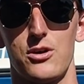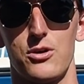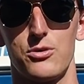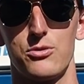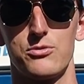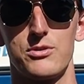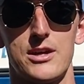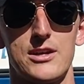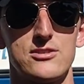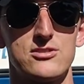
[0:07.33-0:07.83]

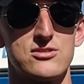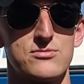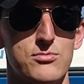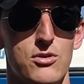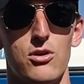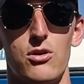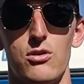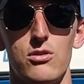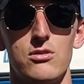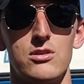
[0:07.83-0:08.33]
own a
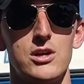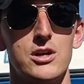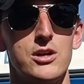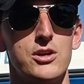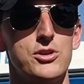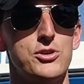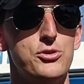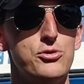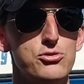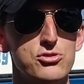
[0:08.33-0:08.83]
small,
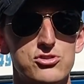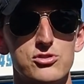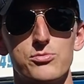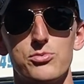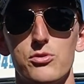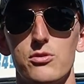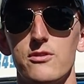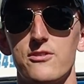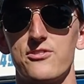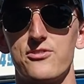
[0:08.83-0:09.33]

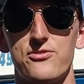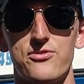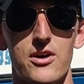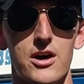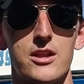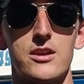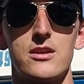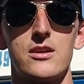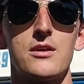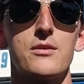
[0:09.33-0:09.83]
usable,
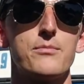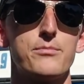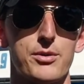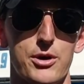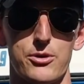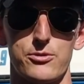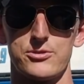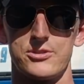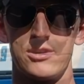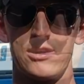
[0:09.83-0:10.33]
fun
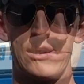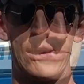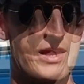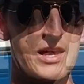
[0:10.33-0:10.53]
boat.